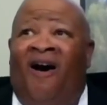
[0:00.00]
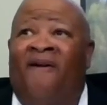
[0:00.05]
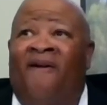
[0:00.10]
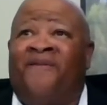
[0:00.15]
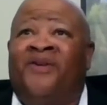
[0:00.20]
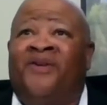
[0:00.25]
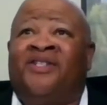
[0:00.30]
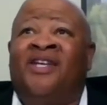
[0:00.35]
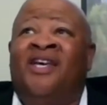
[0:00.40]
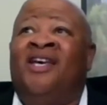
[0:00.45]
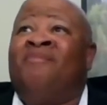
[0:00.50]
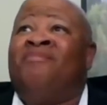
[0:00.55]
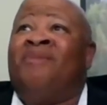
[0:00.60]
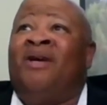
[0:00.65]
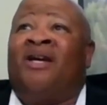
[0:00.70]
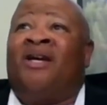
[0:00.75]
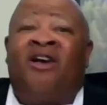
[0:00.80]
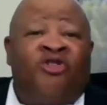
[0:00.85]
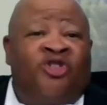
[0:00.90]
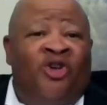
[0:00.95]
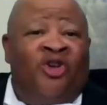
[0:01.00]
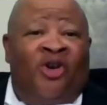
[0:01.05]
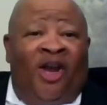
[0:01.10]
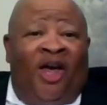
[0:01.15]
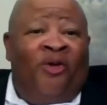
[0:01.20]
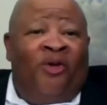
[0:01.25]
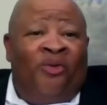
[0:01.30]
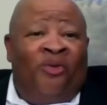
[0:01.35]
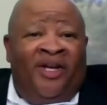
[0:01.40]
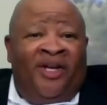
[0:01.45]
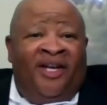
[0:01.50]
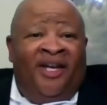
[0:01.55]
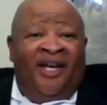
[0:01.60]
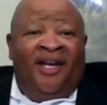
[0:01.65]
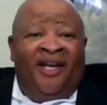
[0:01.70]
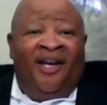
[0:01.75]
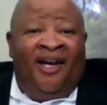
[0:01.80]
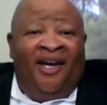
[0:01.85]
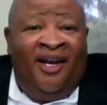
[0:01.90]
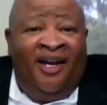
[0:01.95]
in your office because you're
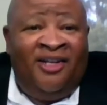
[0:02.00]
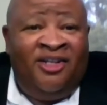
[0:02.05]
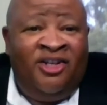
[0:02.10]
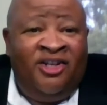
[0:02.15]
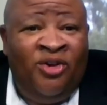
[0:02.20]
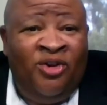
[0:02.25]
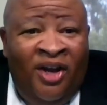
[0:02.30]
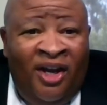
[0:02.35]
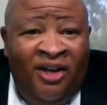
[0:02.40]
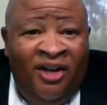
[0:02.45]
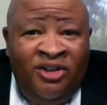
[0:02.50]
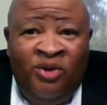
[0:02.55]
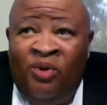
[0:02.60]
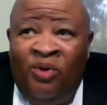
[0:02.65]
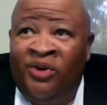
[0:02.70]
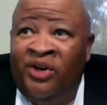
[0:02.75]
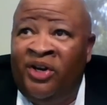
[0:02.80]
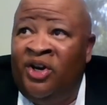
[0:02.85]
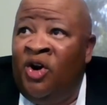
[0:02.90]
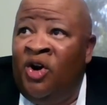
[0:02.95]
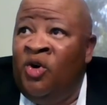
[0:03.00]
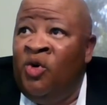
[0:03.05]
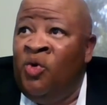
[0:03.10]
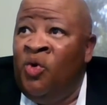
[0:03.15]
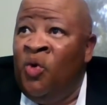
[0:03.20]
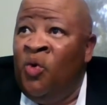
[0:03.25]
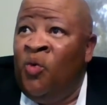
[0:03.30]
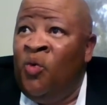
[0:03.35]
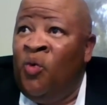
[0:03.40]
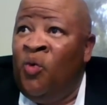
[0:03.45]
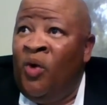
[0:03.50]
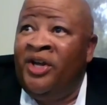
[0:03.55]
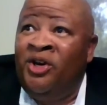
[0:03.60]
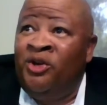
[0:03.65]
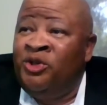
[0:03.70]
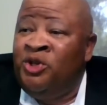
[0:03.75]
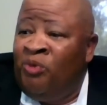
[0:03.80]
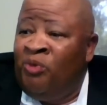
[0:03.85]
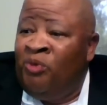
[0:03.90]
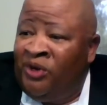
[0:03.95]
lonely and you want to go,
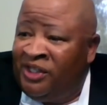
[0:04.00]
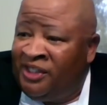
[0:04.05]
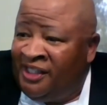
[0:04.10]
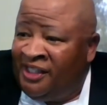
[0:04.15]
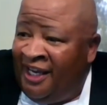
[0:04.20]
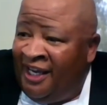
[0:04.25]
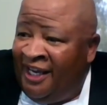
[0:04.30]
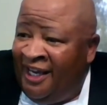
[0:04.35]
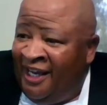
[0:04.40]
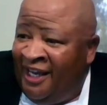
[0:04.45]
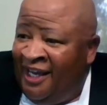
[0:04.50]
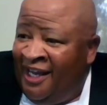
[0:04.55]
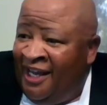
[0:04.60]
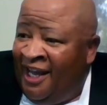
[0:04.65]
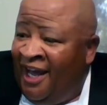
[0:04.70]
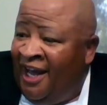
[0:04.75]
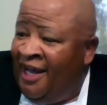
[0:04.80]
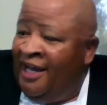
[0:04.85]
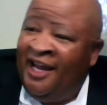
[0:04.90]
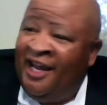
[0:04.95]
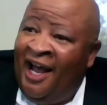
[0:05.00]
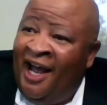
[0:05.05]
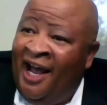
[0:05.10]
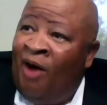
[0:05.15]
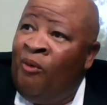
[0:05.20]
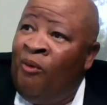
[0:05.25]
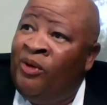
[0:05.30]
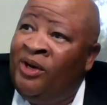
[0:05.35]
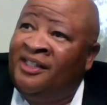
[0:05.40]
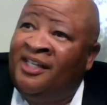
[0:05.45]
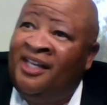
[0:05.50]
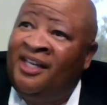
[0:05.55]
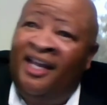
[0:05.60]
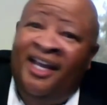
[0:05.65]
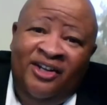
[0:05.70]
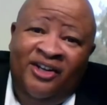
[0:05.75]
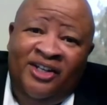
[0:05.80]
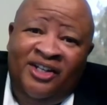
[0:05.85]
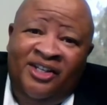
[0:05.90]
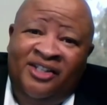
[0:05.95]
Will, you want to say, hey, I want to
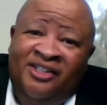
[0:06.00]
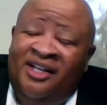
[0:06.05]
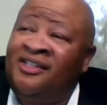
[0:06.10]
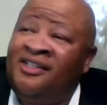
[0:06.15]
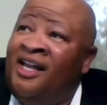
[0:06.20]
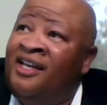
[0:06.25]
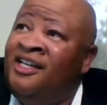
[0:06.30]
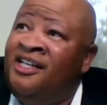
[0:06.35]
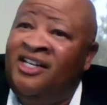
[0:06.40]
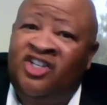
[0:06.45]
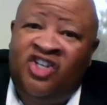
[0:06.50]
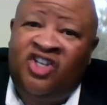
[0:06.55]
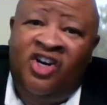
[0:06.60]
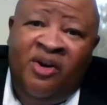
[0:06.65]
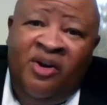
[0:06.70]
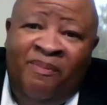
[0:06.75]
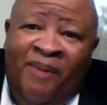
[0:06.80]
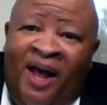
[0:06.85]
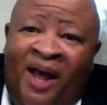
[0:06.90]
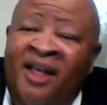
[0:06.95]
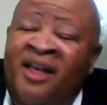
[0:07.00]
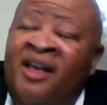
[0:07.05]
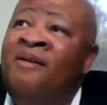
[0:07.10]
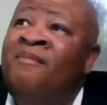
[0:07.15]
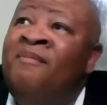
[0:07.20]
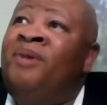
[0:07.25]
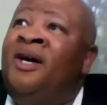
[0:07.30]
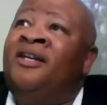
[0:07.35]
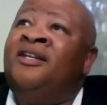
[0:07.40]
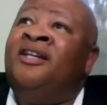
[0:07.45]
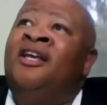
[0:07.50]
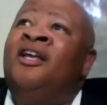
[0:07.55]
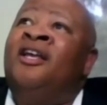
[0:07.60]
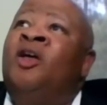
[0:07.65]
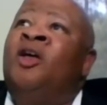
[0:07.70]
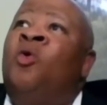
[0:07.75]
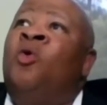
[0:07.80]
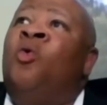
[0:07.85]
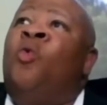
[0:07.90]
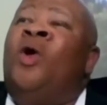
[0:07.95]
tell you this because I need to share about. But
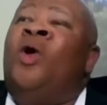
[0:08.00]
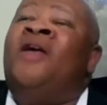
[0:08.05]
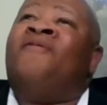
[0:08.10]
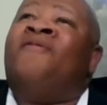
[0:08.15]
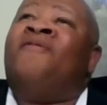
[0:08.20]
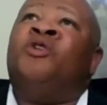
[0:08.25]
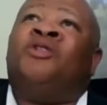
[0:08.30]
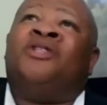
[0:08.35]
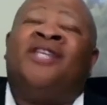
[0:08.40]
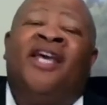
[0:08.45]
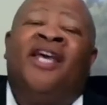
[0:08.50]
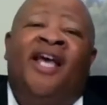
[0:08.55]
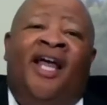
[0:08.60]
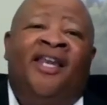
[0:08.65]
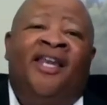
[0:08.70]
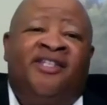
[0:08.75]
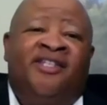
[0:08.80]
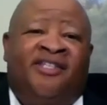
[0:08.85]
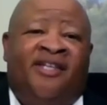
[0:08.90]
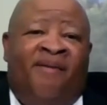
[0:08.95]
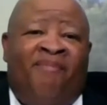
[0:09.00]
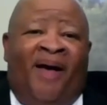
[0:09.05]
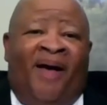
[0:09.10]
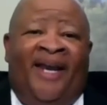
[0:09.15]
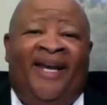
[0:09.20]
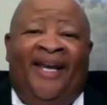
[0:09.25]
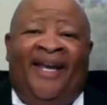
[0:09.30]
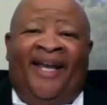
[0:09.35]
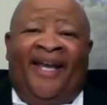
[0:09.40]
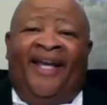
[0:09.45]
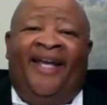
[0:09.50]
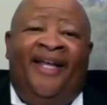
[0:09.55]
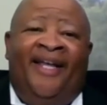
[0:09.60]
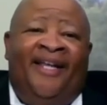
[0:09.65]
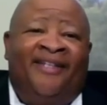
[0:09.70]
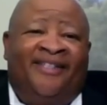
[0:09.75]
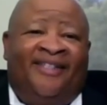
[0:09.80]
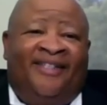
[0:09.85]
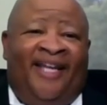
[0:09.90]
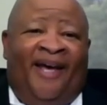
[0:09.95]
if you're telling somebody
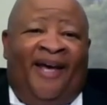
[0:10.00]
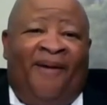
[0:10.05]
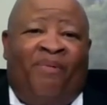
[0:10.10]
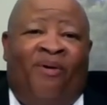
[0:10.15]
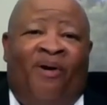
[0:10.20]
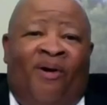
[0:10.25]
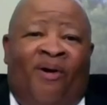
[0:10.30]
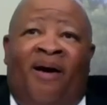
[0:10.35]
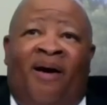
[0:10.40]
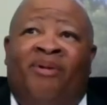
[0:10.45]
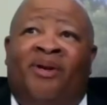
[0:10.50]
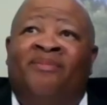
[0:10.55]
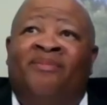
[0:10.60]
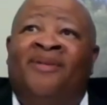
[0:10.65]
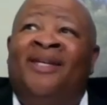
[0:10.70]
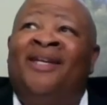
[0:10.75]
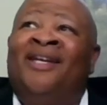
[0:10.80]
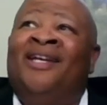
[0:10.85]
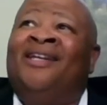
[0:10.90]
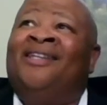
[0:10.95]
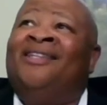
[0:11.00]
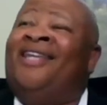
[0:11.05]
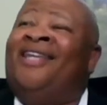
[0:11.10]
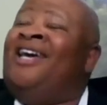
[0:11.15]
else that problem,